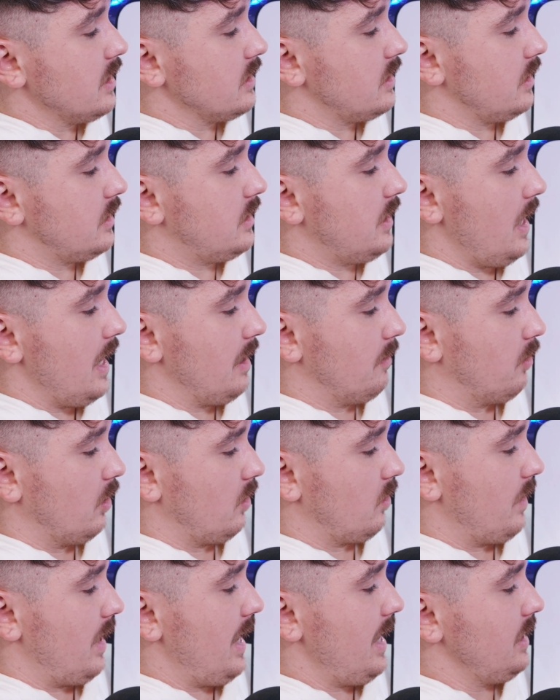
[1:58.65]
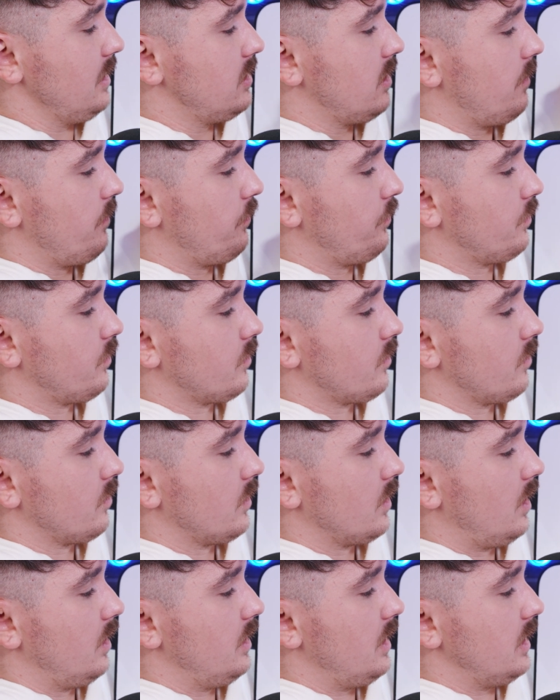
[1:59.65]
the table, right?
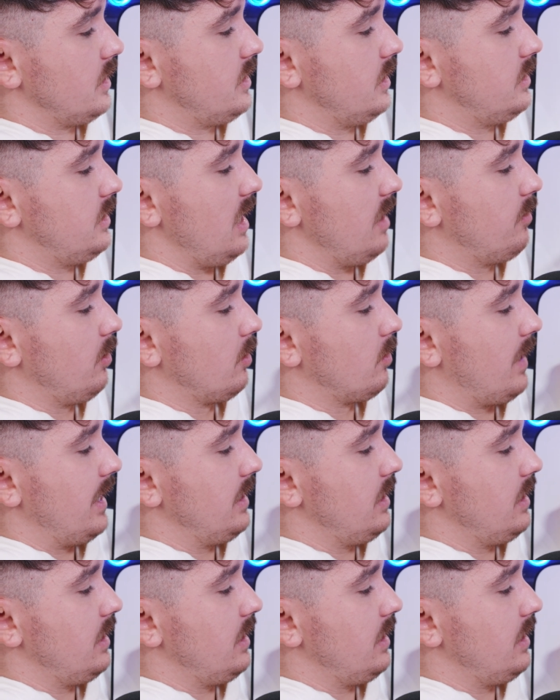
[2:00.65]
There's the table right